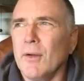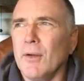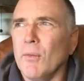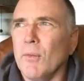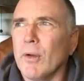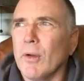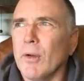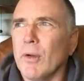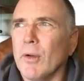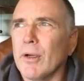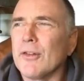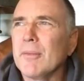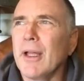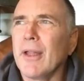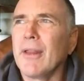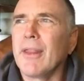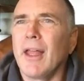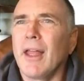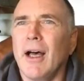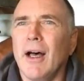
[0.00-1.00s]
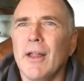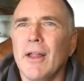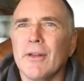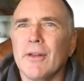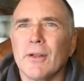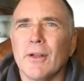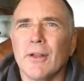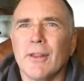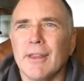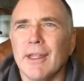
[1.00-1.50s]
what are some of the
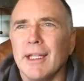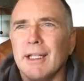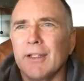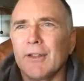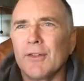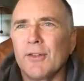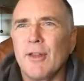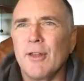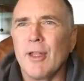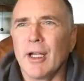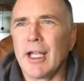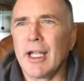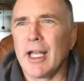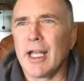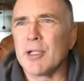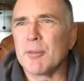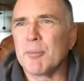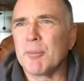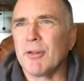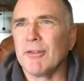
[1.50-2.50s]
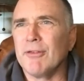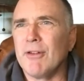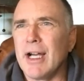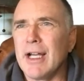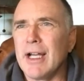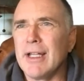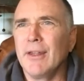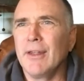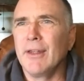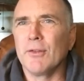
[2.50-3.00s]
other things that kind of
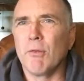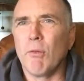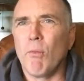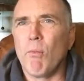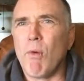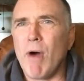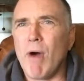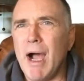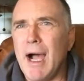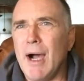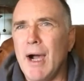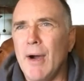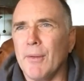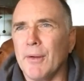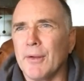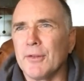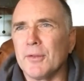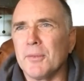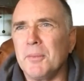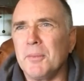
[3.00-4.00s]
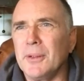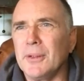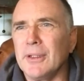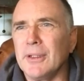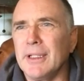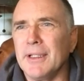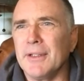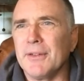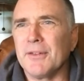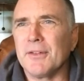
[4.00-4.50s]
provide this wow
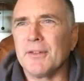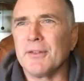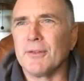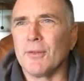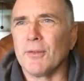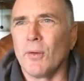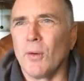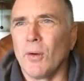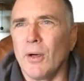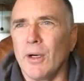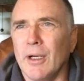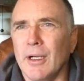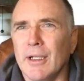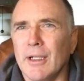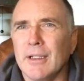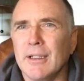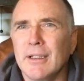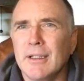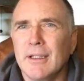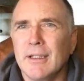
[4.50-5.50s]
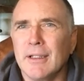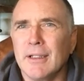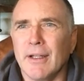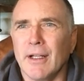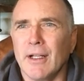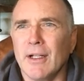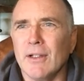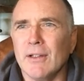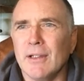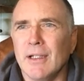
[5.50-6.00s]
experience for the
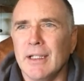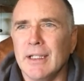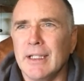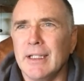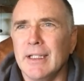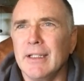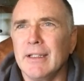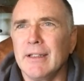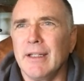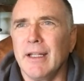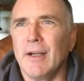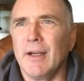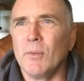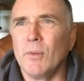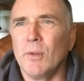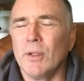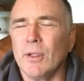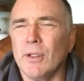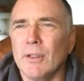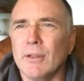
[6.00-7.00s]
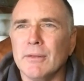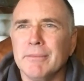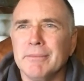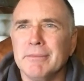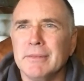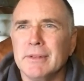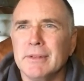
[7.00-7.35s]
client that will,